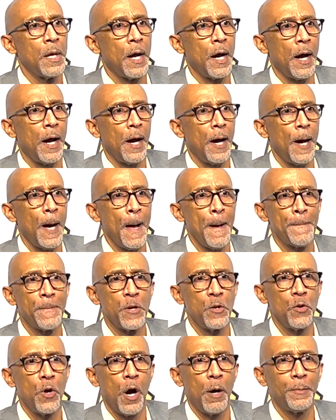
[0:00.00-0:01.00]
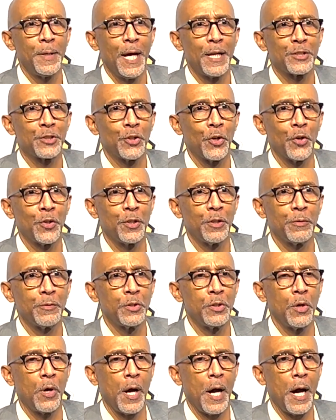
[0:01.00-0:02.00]
I'm not certain,
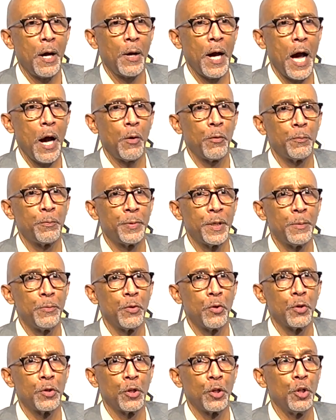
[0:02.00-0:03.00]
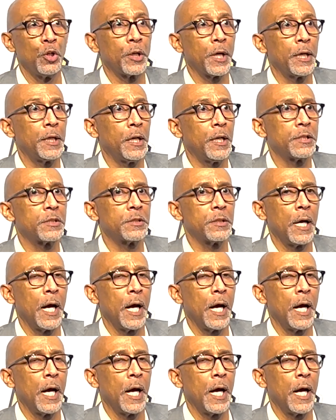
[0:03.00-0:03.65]
how people are going to look at us.